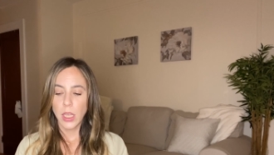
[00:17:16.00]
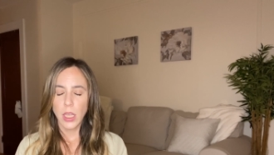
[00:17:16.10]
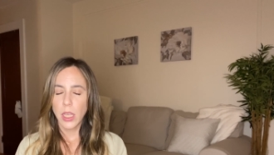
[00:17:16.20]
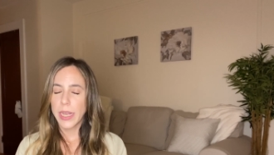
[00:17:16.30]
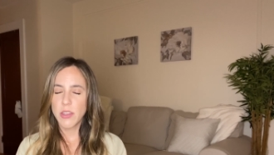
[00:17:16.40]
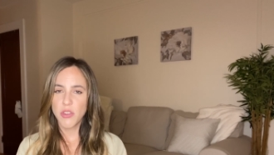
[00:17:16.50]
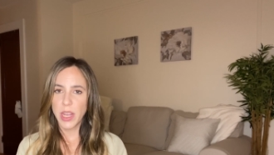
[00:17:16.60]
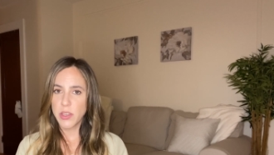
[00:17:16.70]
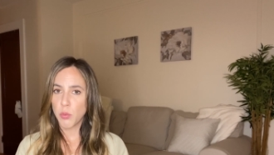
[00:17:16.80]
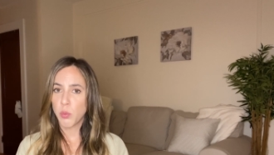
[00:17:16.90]
it's
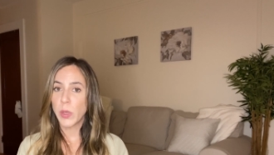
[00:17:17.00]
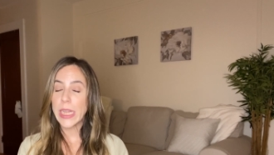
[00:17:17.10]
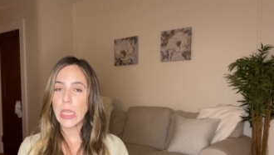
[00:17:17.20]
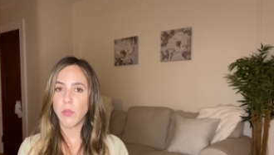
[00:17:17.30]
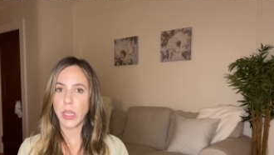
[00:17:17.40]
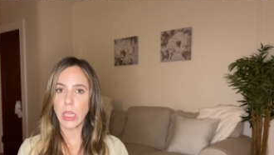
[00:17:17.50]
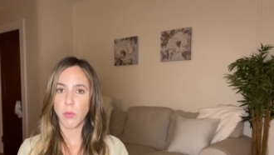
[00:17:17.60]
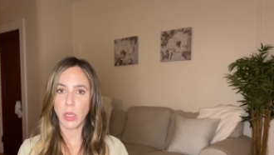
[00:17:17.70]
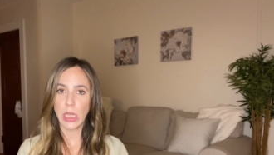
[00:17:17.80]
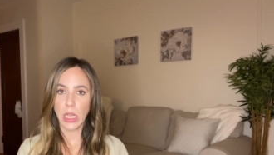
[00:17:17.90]
it's really really
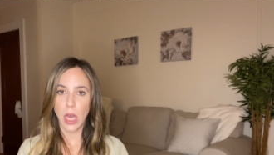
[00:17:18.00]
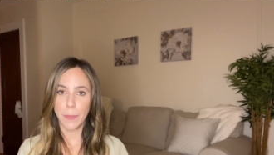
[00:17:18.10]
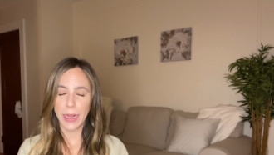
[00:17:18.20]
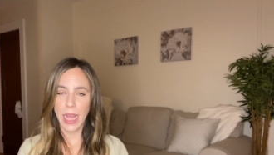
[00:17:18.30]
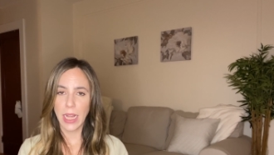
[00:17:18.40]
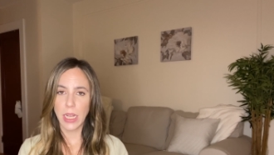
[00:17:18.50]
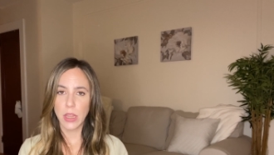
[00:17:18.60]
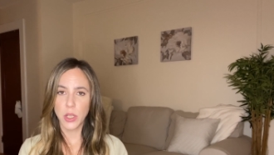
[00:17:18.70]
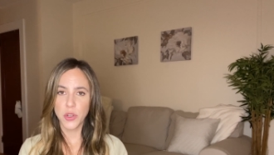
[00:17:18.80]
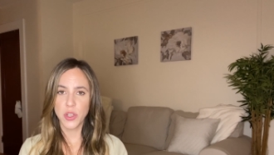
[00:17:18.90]
really
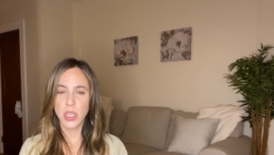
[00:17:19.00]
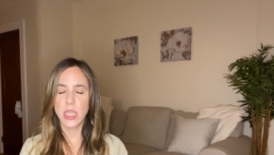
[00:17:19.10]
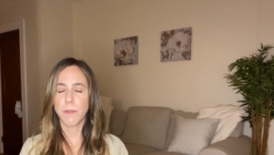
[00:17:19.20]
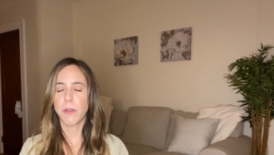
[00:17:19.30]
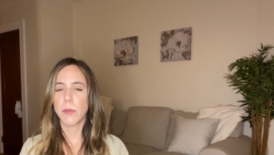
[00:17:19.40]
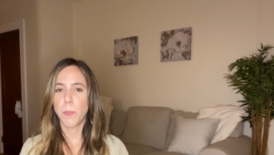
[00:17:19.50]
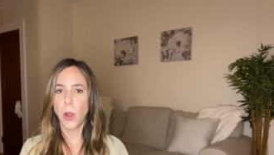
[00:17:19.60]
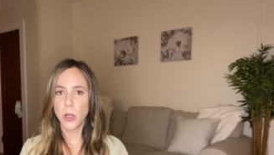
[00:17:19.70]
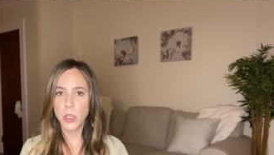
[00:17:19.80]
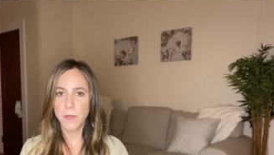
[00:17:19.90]
complicated there's different
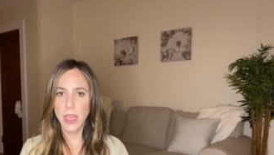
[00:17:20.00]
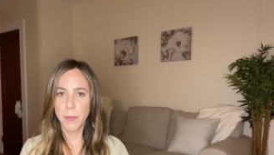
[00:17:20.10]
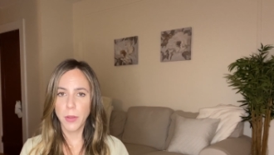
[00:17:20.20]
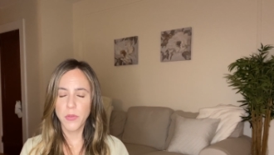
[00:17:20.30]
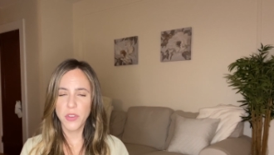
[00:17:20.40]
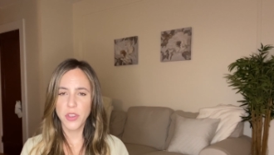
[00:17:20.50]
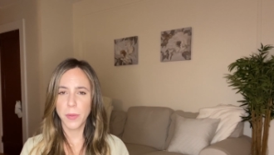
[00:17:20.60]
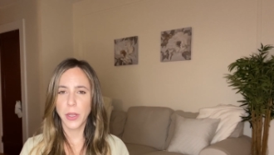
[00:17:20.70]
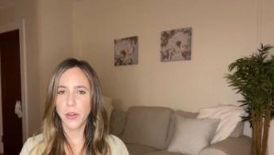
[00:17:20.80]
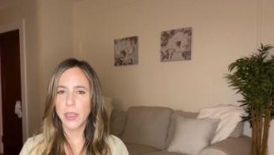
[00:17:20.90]
parts of the immune
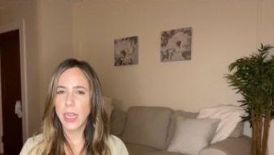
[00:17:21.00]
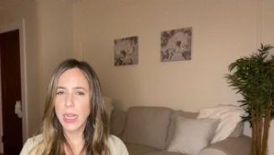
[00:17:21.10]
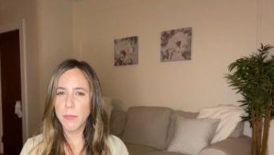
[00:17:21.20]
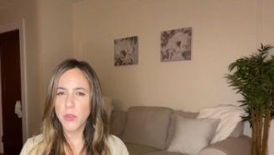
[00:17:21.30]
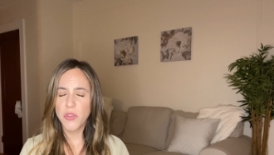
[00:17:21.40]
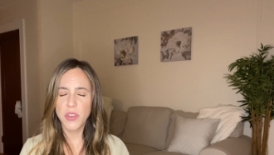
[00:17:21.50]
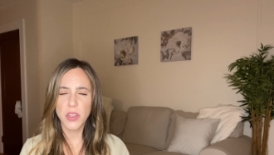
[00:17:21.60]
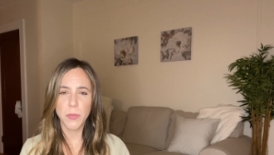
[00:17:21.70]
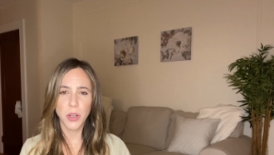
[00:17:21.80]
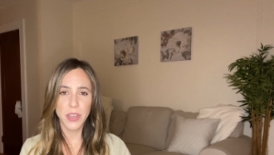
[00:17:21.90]
system your innate immune
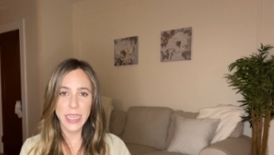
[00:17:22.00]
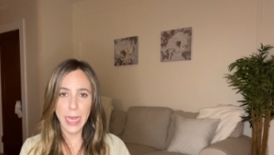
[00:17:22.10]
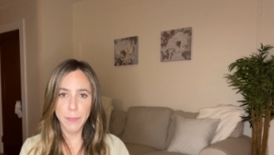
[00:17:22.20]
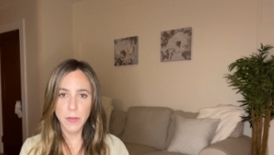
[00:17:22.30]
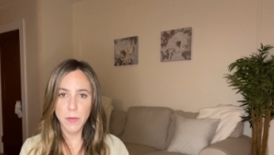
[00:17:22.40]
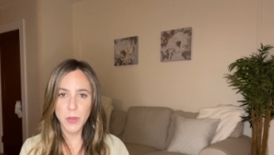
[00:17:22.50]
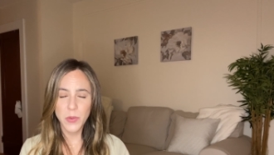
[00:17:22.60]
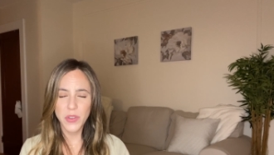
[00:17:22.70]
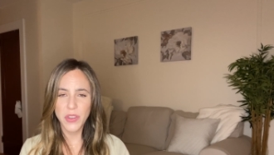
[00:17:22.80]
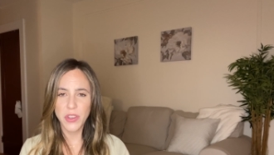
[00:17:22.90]
system your adaptive
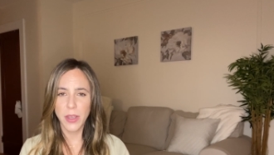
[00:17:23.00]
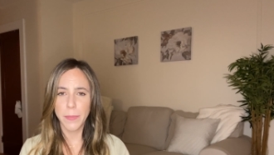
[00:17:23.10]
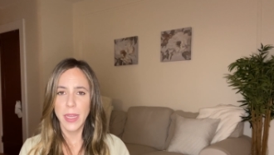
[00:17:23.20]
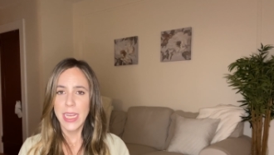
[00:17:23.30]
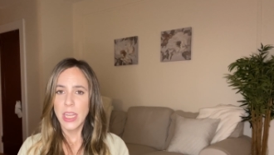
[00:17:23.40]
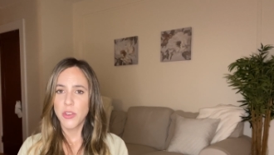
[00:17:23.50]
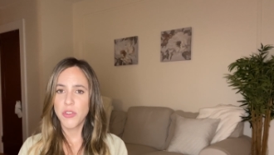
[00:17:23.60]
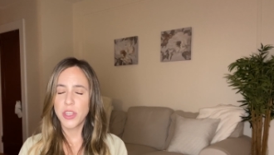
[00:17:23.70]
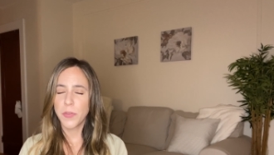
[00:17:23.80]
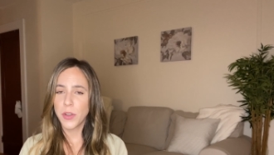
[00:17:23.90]
immune system
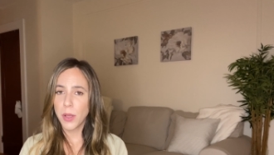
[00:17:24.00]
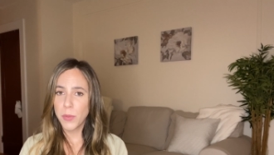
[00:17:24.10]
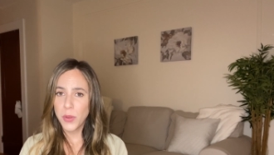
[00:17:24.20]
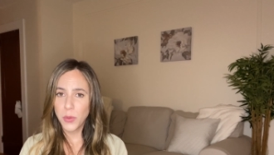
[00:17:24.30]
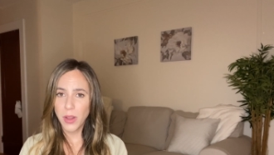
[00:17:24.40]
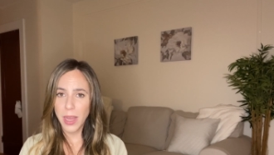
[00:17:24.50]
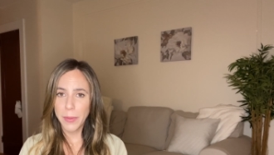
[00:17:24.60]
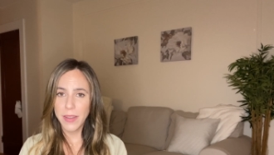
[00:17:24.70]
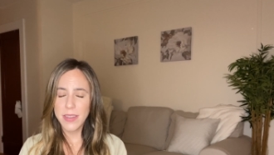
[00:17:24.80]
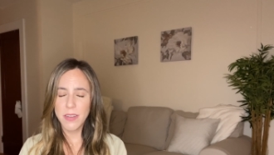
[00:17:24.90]
there's different
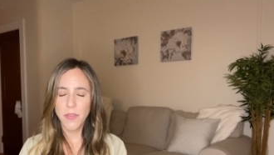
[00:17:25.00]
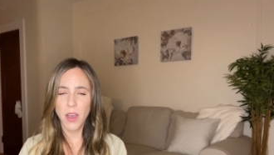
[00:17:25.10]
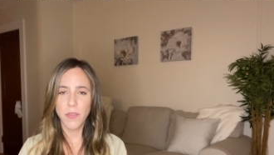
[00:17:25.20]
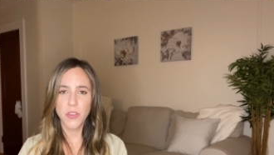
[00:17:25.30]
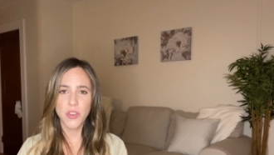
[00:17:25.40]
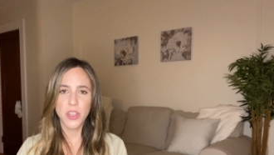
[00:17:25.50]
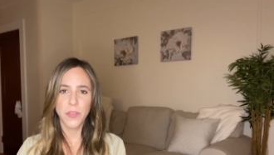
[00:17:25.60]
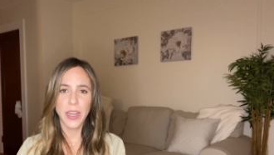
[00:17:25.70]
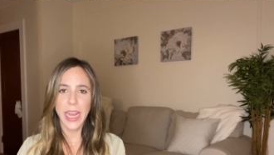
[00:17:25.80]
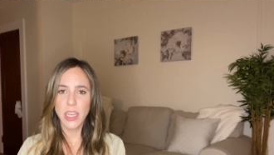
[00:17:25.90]
immunoglobulins involved there's
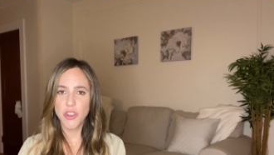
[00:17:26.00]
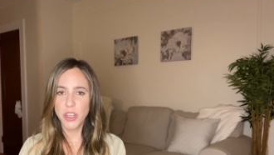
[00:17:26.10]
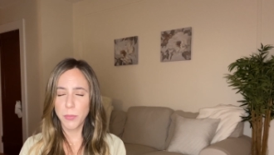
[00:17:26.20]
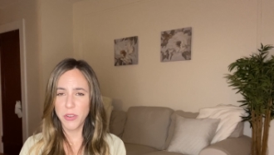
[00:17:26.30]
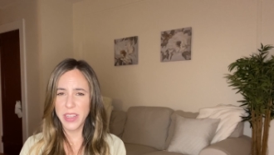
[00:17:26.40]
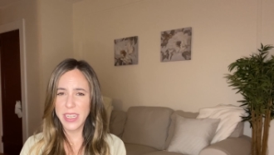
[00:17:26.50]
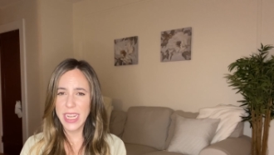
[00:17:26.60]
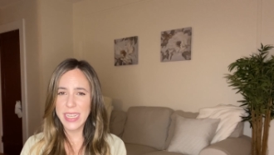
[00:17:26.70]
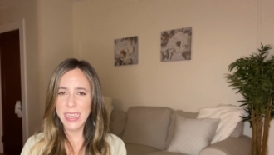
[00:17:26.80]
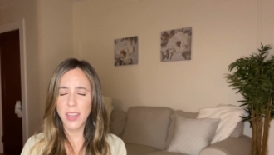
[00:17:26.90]
different antigen
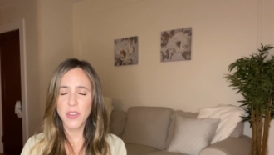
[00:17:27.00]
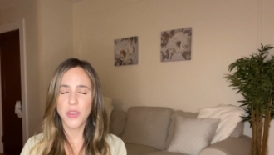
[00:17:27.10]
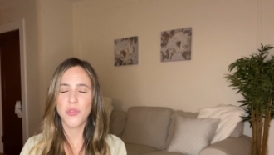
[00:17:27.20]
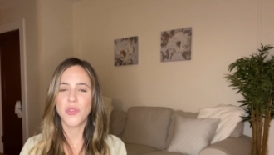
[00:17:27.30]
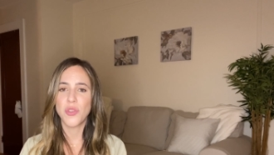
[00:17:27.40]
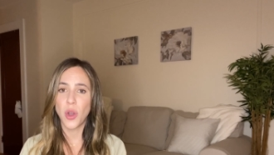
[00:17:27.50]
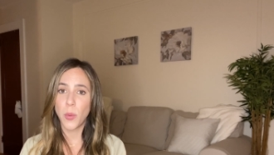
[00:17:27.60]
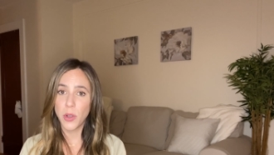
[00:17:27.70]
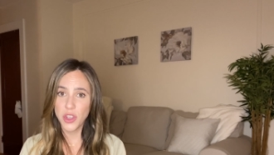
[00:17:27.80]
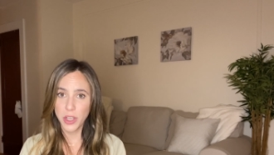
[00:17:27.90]
presenting cells there's
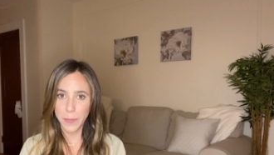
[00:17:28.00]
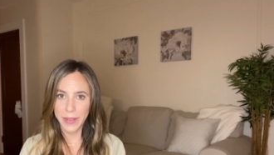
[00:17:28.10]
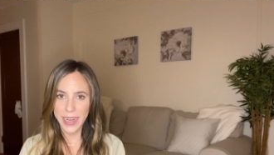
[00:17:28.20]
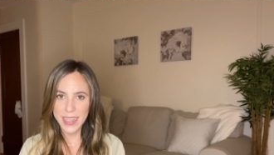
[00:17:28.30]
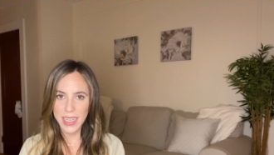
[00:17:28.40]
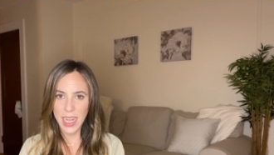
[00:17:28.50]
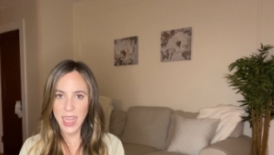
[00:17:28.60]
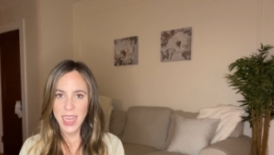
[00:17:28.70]
so much complexity